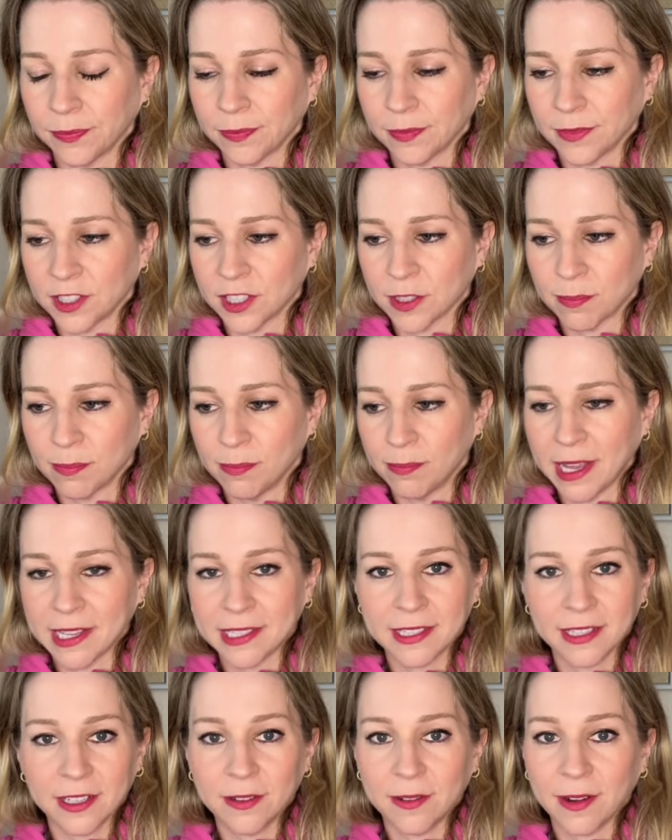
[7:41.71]
just
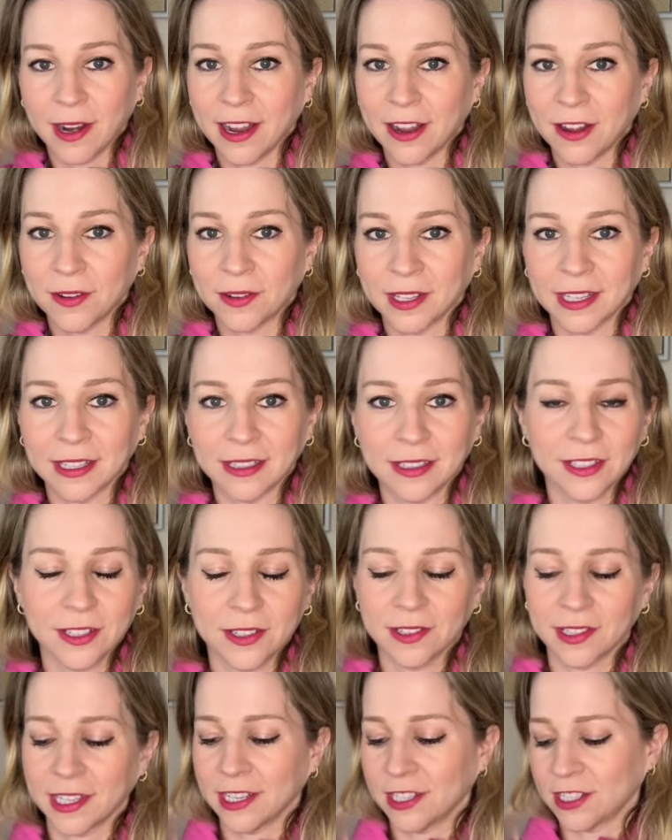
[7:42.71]
messing around, like
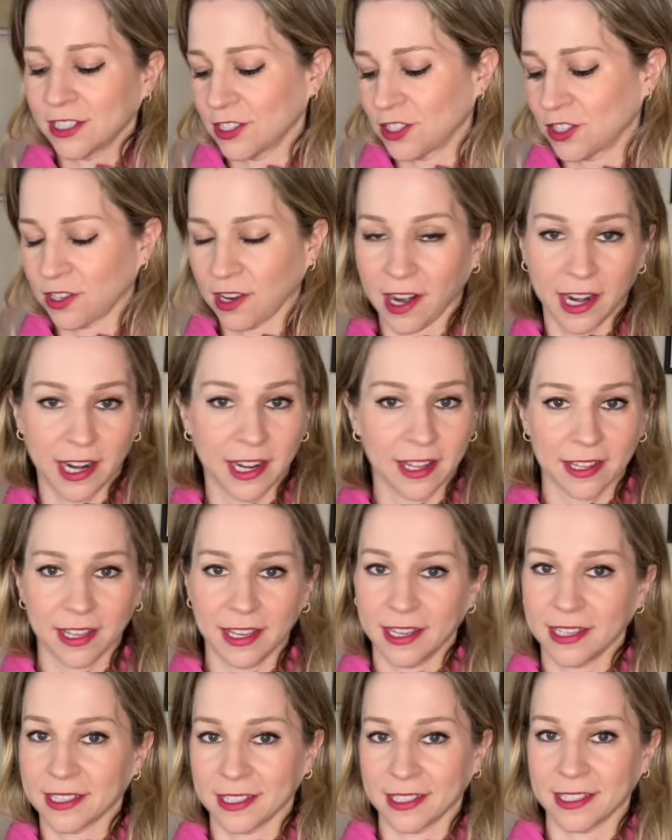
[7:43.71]
literally just trying
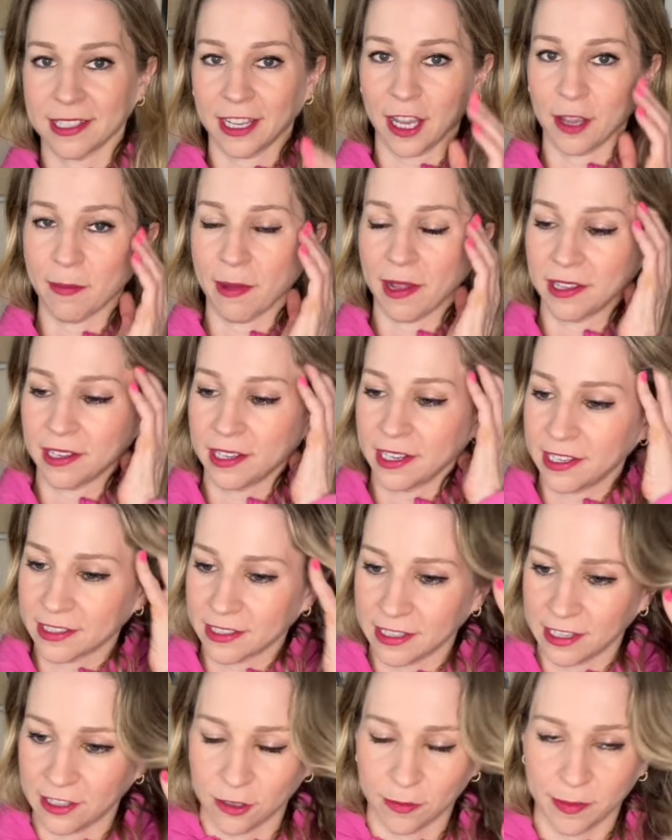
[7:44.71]
things and singing melodies
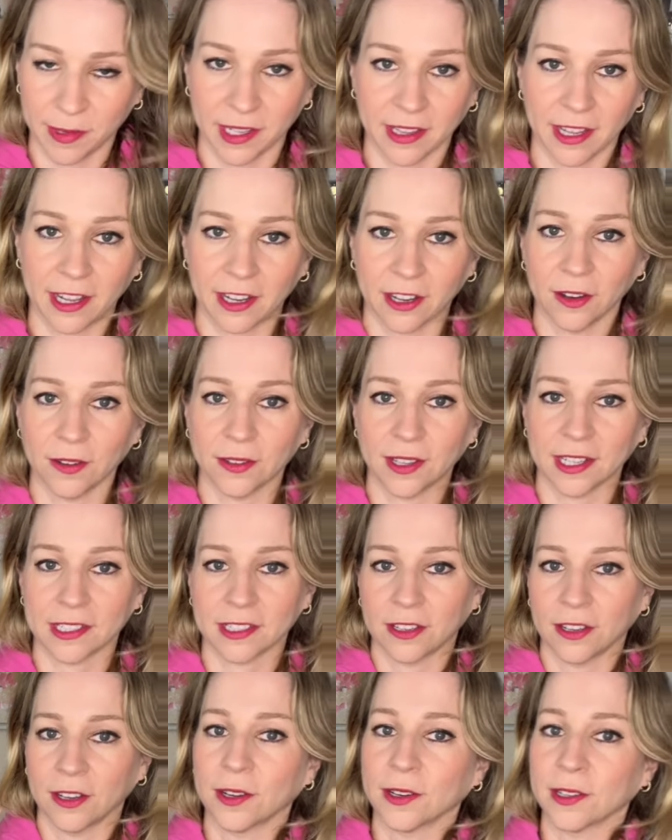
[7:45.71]
and either being like, oh, that's
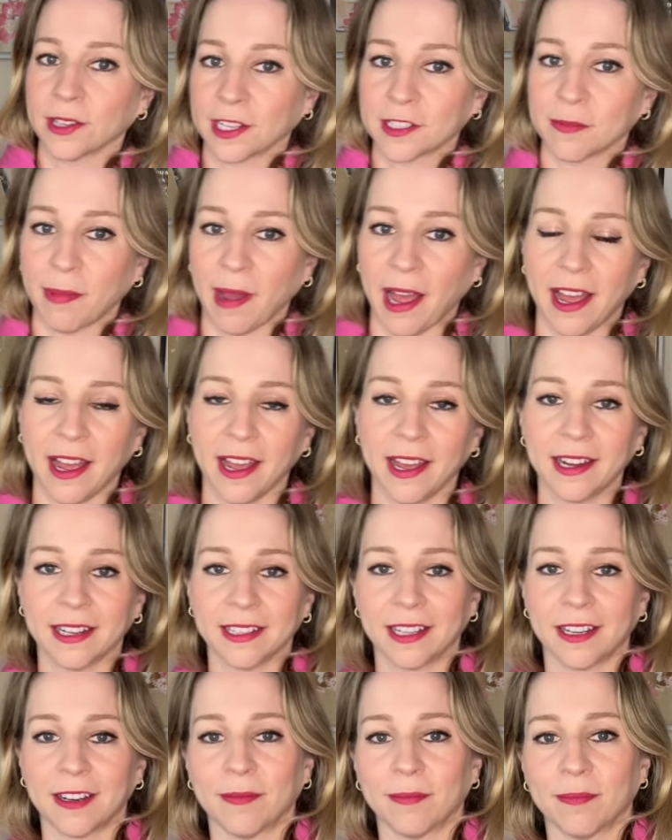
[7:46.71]
good or that's bad,
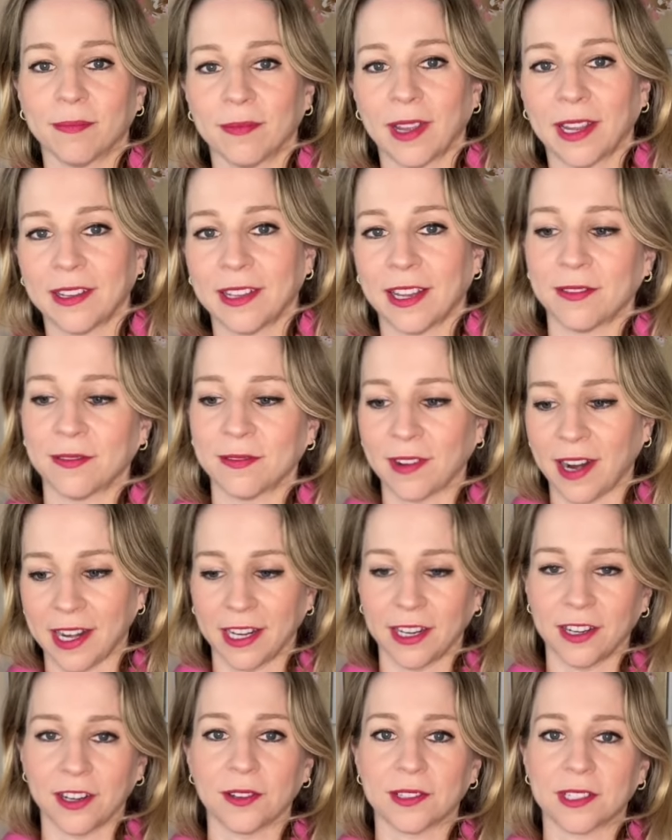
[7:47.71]
and then
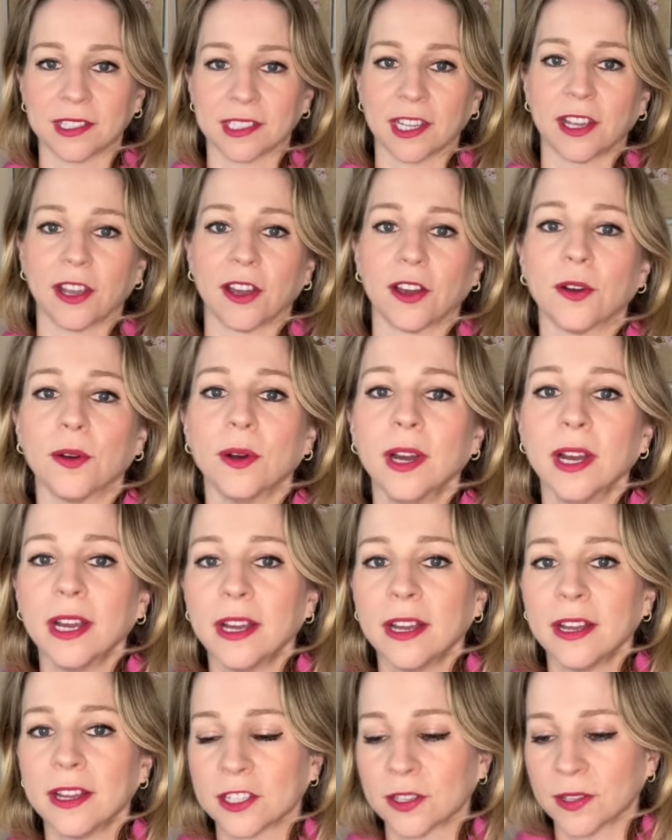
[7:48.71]
writing notes as I go.
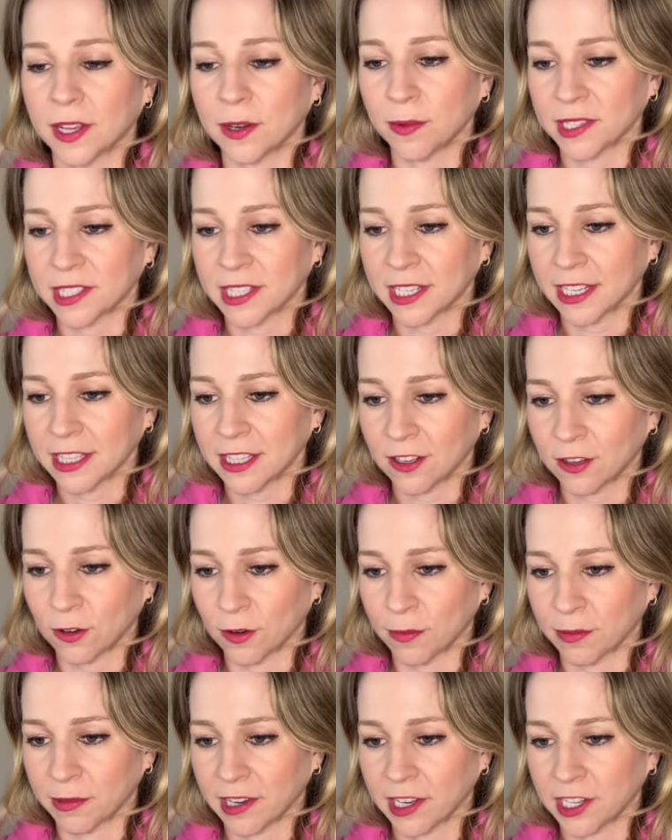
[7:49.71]
So then once I get the
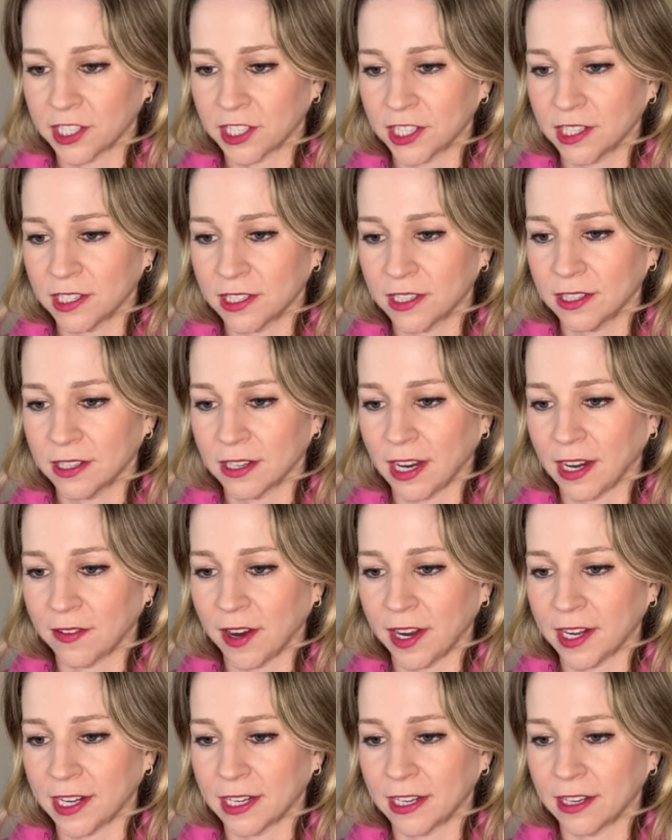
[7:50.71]
chord progression, I
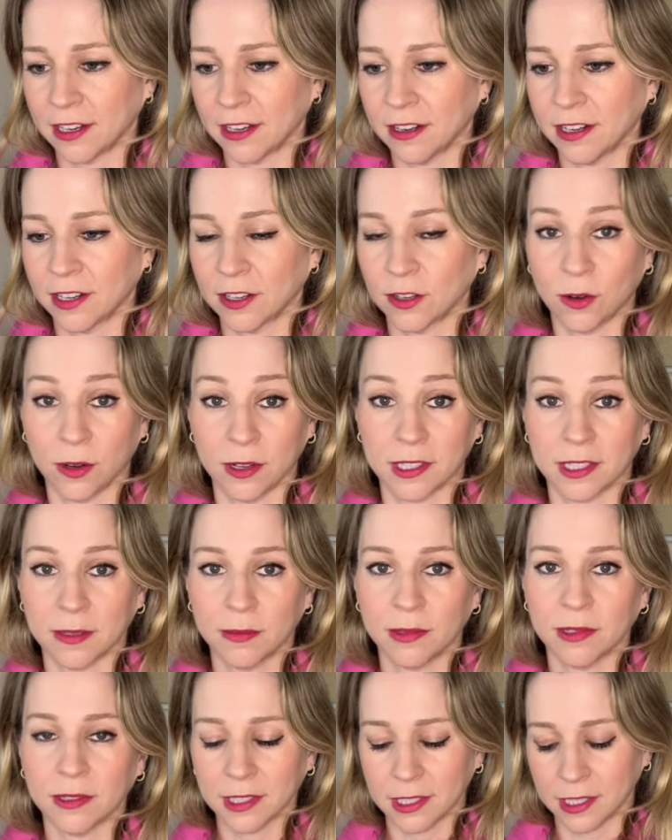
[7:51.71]
write it here in chord
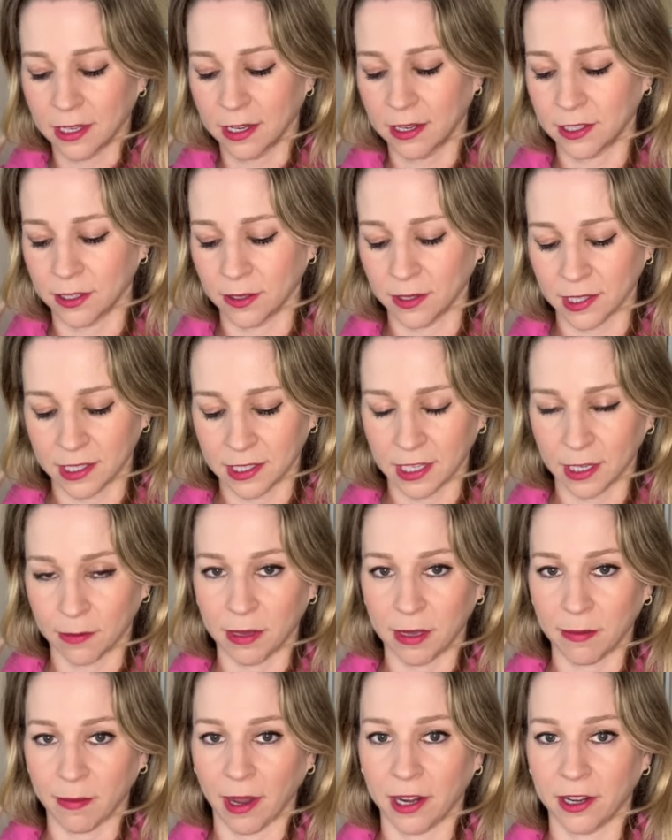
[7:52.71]
symbols. So this is like
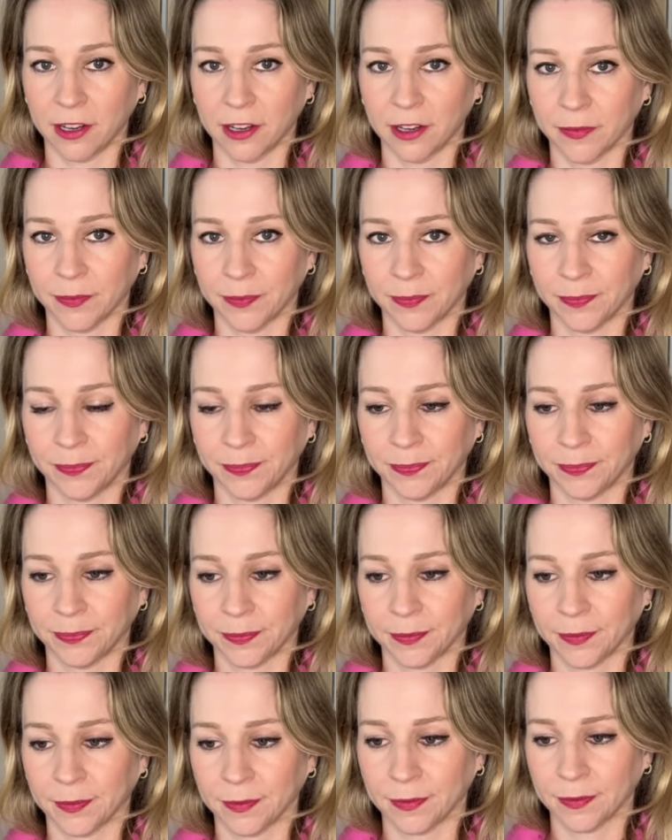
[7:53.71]
B minor,
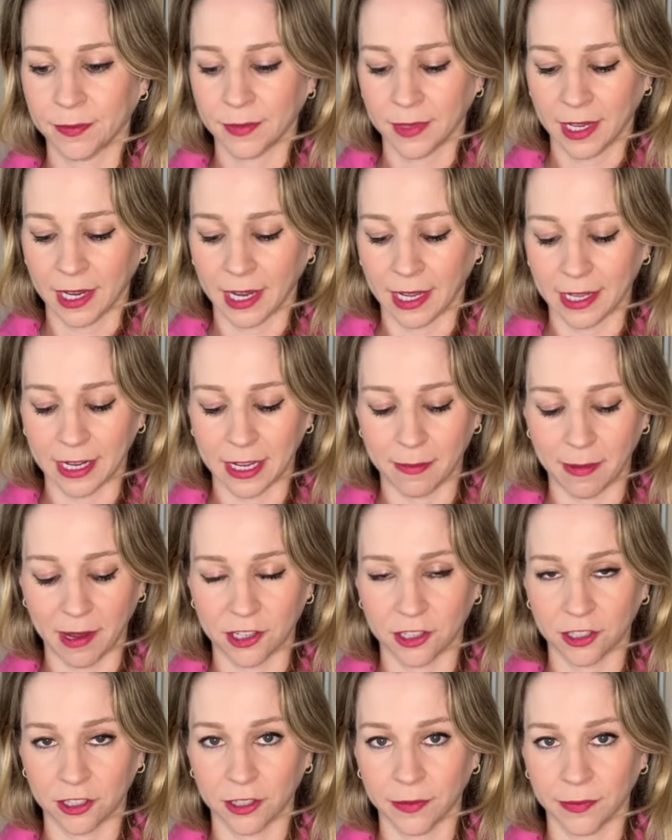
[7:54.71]
and then E
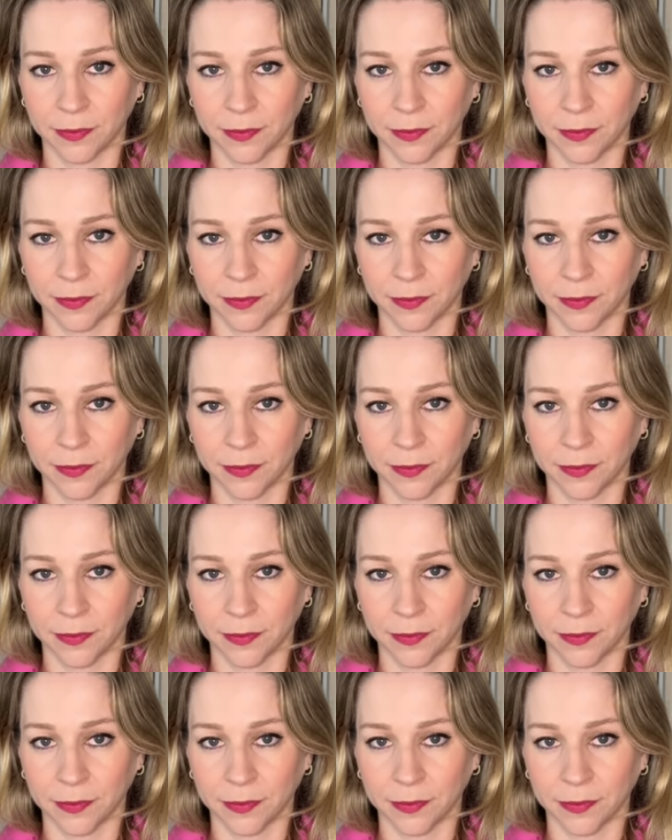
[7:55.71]
major,